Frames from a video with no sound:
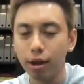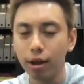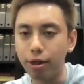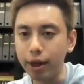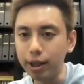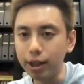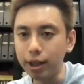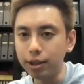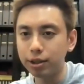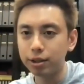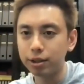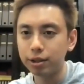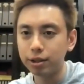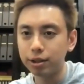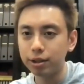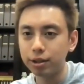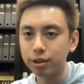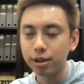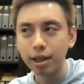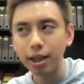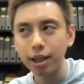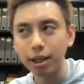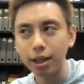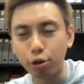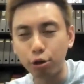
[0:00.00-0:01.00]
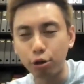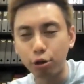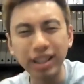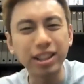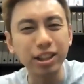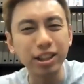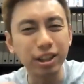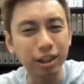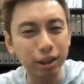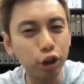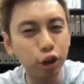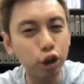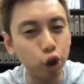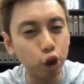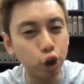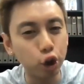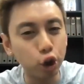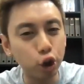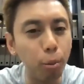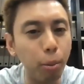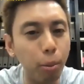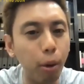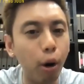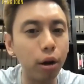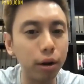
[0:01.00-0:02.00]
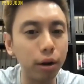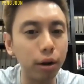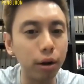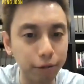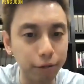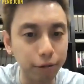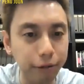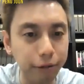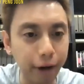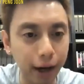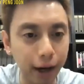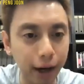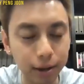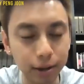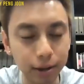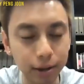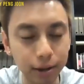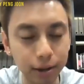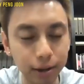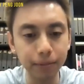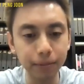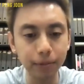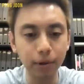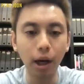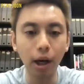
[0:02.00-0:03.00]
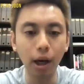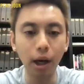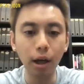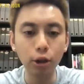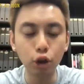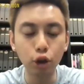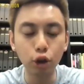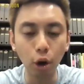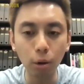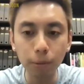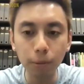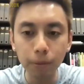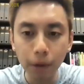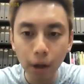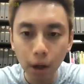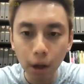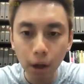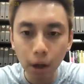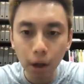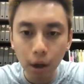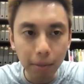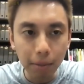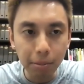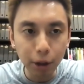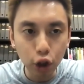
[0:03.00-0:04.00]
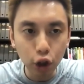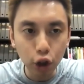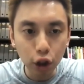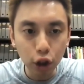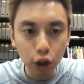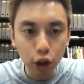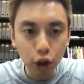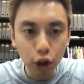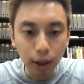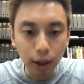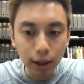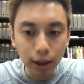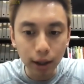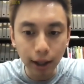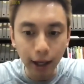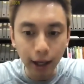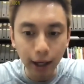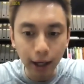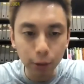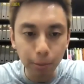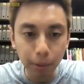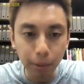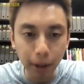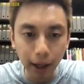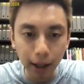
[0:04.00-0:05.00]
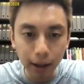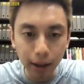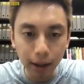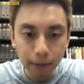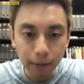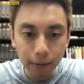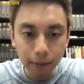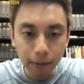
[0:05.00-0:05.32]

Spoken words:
this creates this snowball effect. Okay, so let me just quickly explain